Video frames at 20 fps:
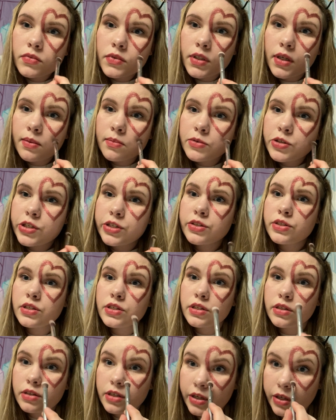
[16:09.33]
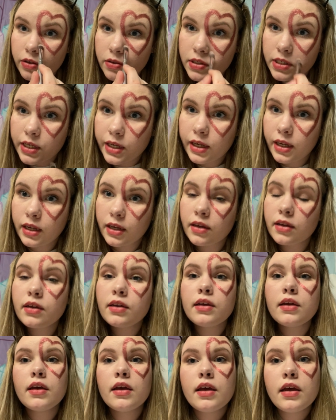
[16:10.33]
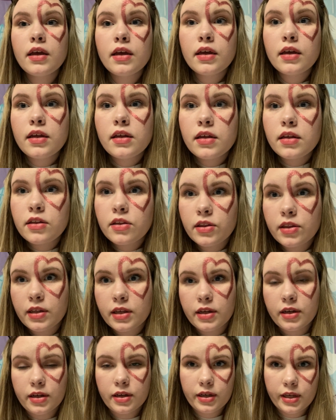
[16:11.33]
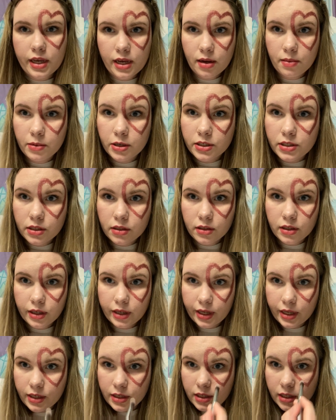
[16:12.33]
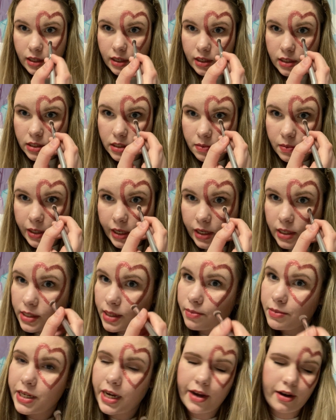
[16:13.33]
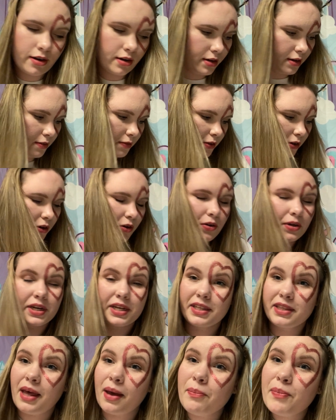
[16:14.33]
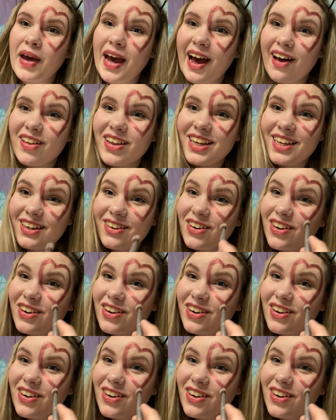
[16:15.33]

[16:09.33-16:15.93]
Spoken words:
I'm just using the camera to look into this because I'm tired of holding that palette,